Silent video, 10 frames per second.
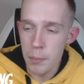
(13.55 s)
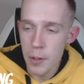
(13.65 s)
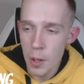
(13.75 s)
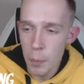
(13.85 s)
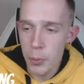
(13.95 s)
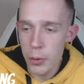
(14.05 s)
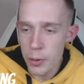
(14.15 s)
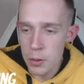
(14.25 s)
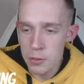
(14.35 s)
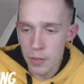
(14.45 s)

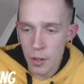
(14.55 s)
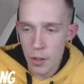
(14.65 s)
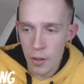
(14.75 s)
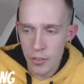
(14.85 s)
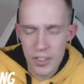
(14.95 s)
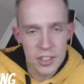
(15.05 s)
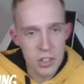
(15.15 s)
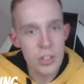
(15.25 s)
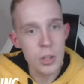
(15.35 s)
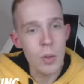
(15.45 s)
improve or things that
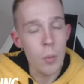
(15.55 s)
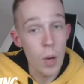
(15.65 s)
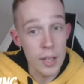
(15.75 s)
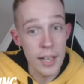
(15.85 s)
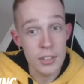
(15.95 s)
they're doing well at.